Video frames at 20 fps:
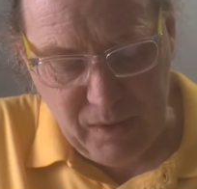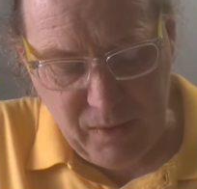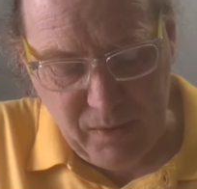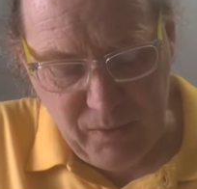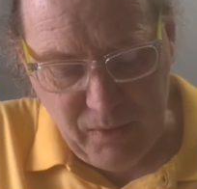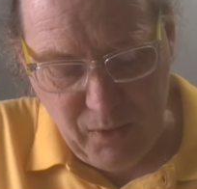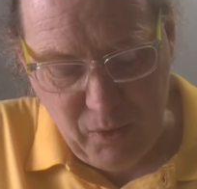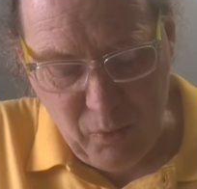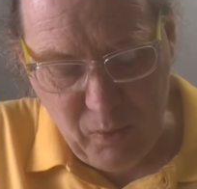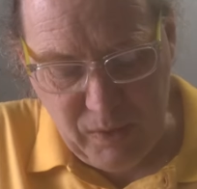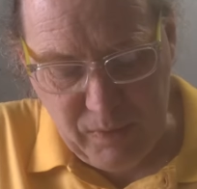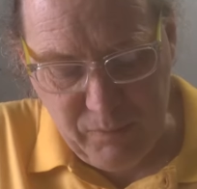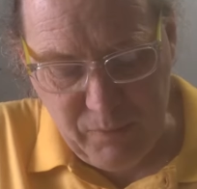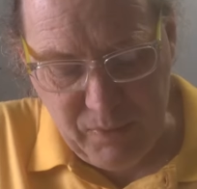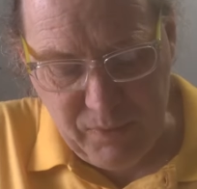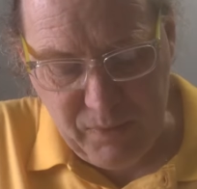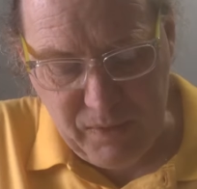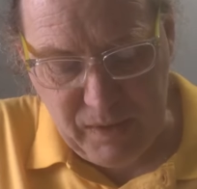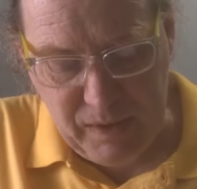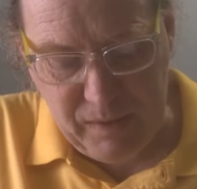Though one
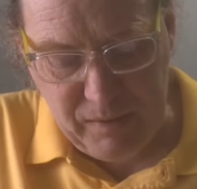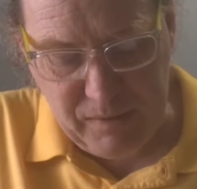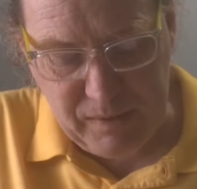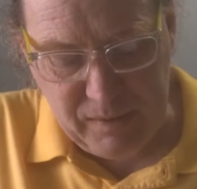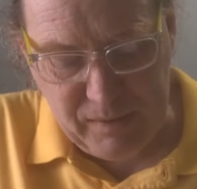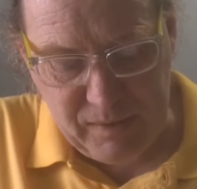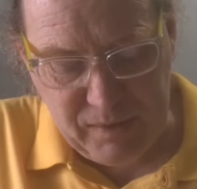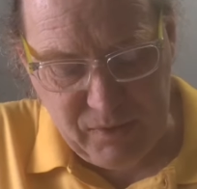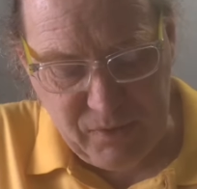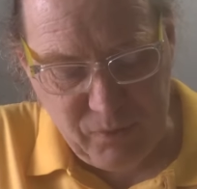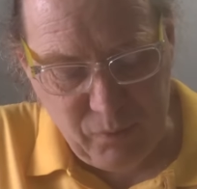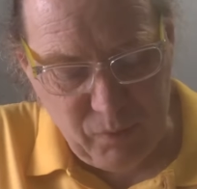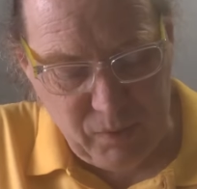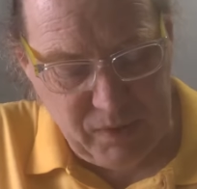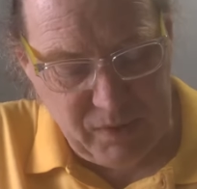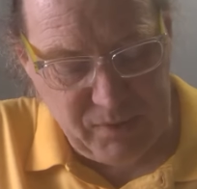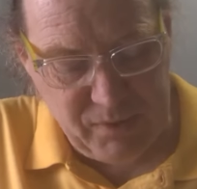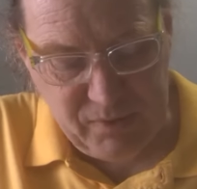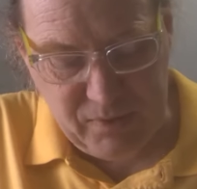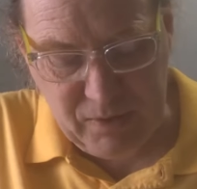would think that this
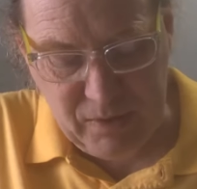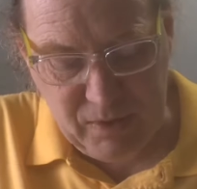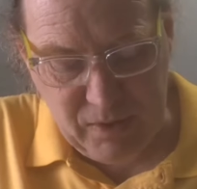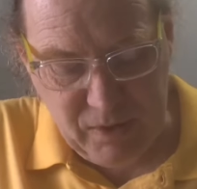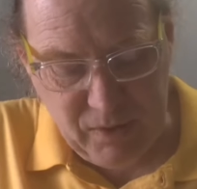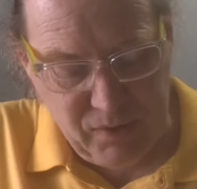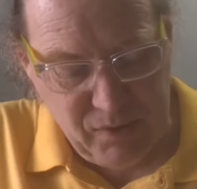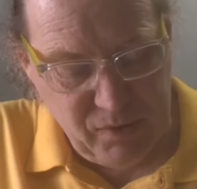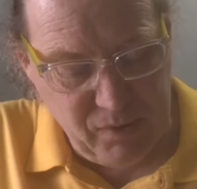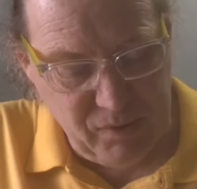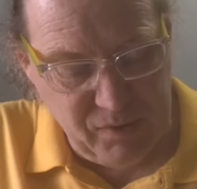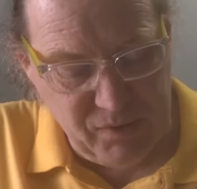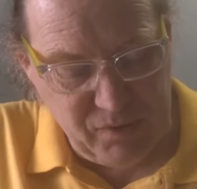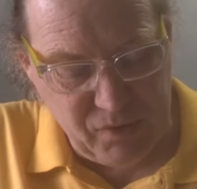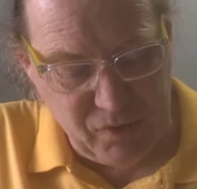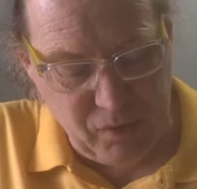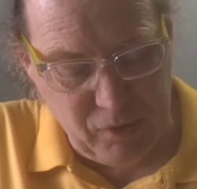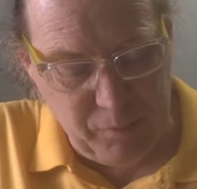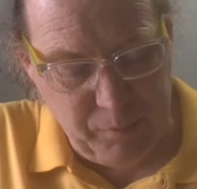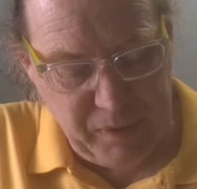was to
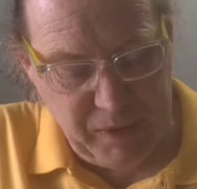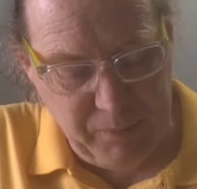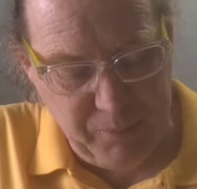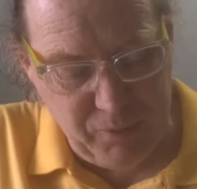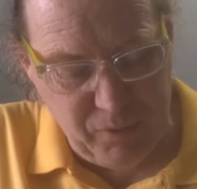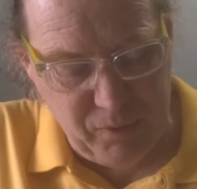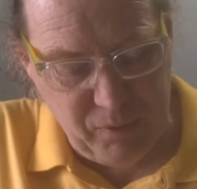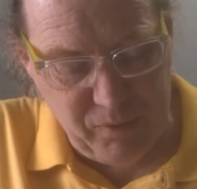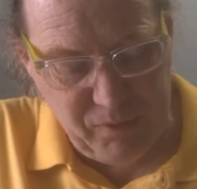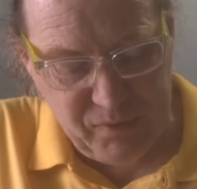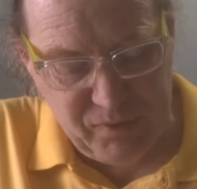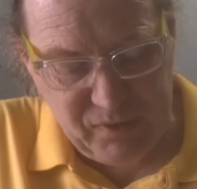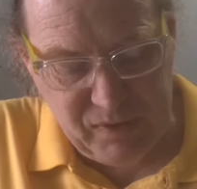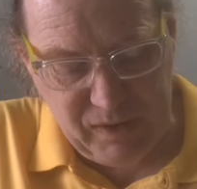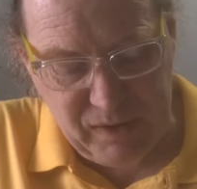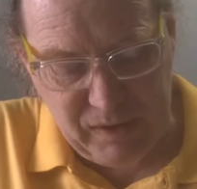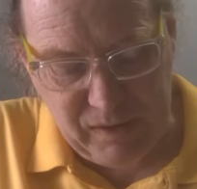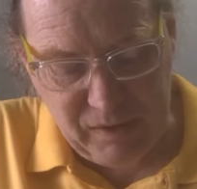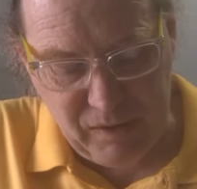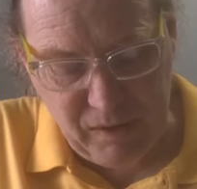ensure people
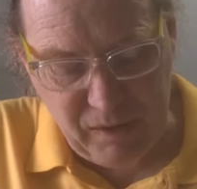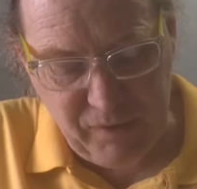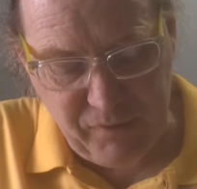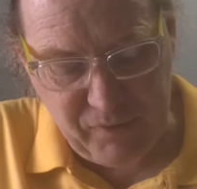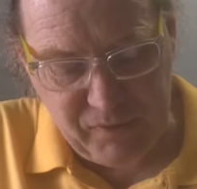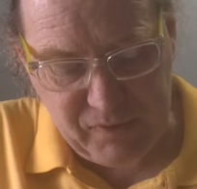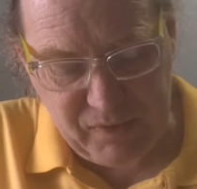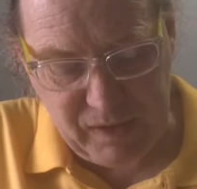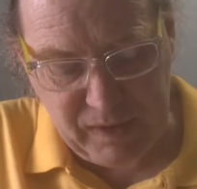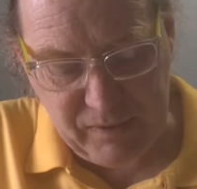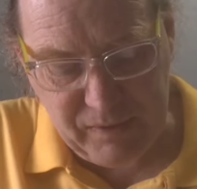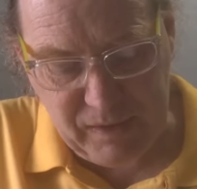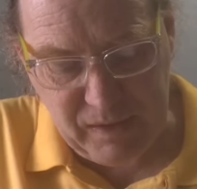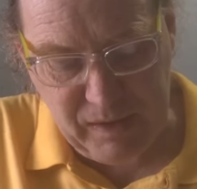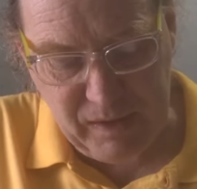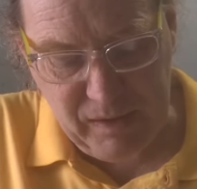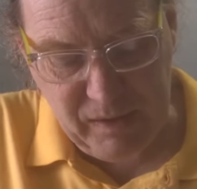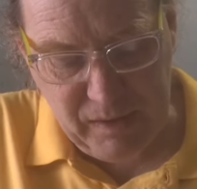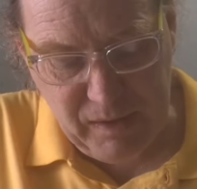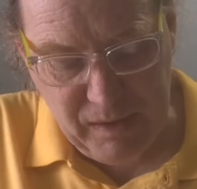seeking the office had the